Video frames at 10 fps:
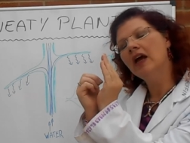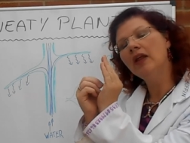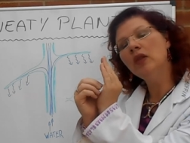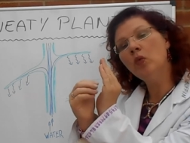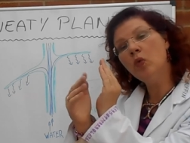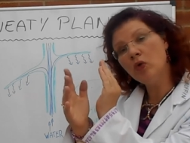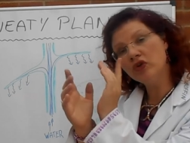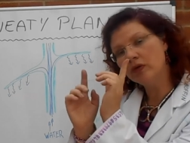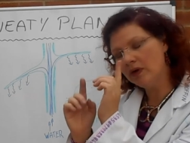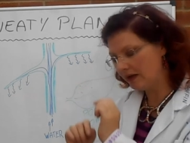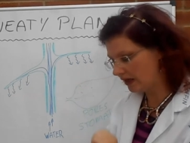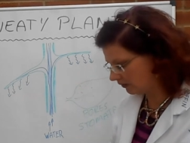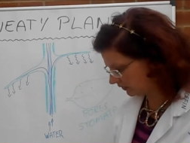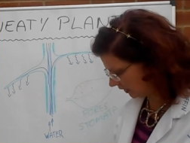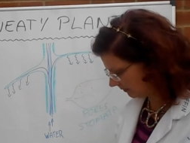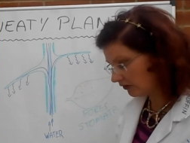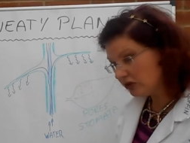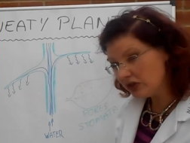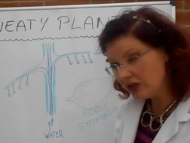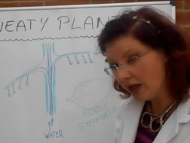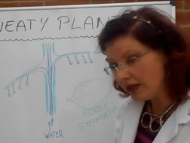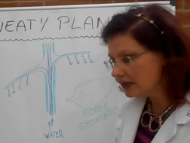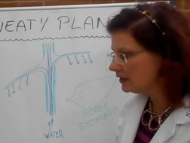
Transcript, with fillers: And the water will allow it to come out, just tiny,